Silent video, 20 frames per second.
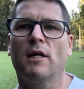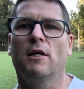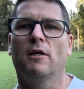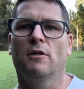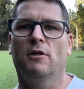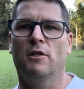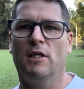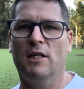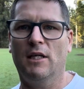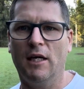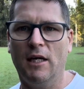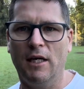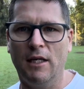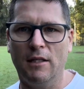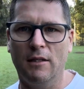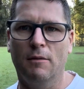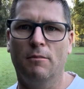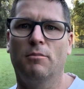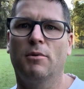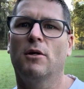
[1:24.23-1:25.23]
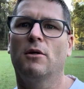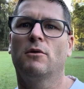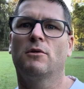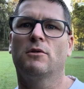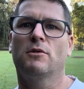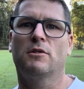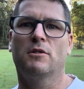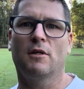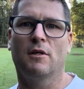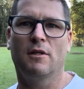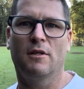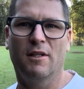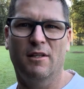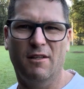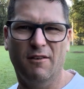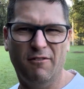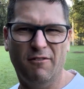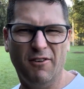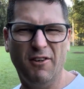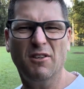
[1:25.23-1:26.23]
You're getting the belt, so
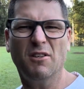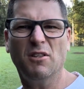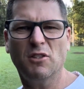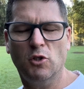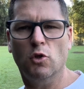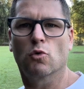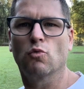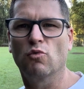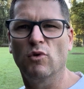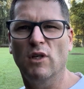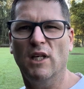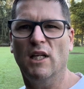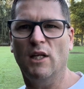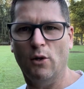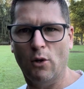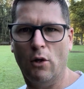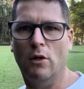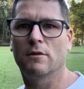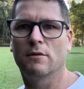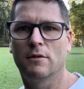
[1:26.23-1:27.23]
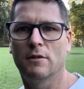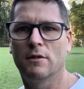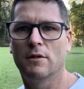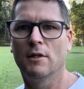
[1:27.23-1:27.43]
the focus is really on,